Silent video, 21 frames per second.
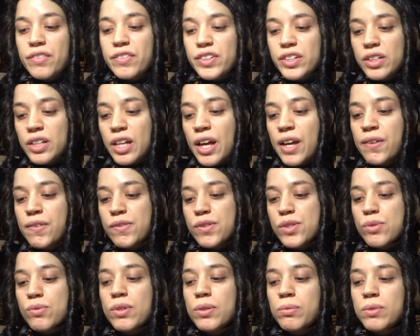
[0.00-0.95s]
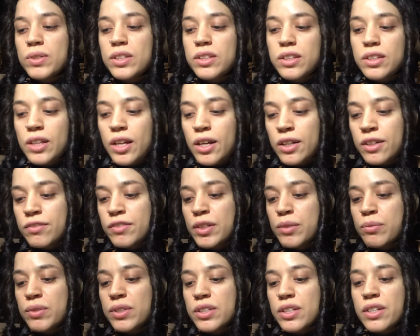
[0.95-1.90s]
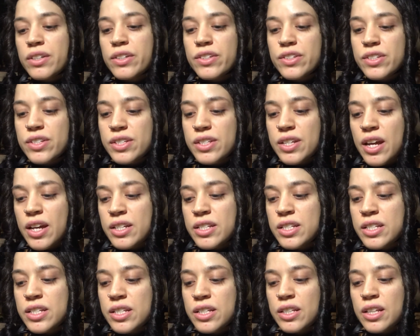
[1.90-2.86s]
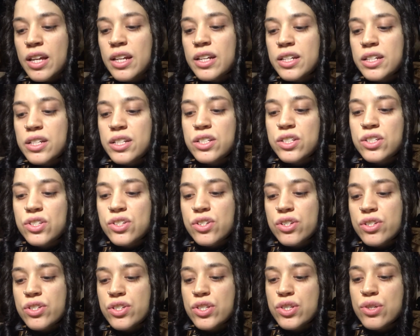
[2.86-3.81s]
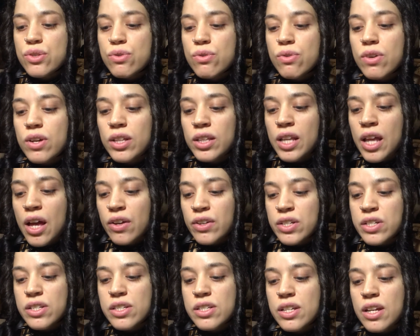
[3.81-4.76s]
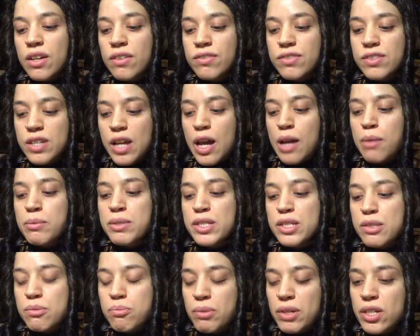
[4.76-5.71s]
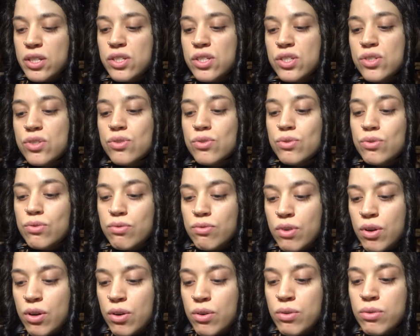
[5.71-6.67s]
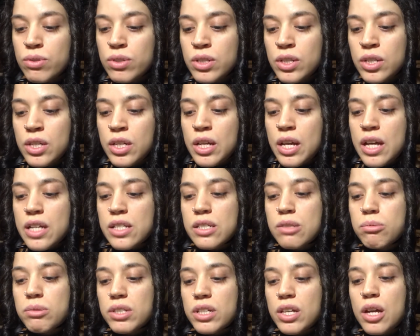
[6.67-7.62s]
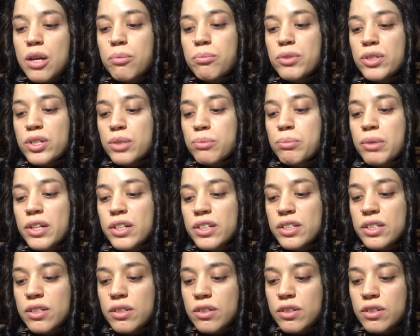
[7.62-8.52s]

of your life, do it with love and with understanding that it is just to allow yourself time and space to grow and to become your better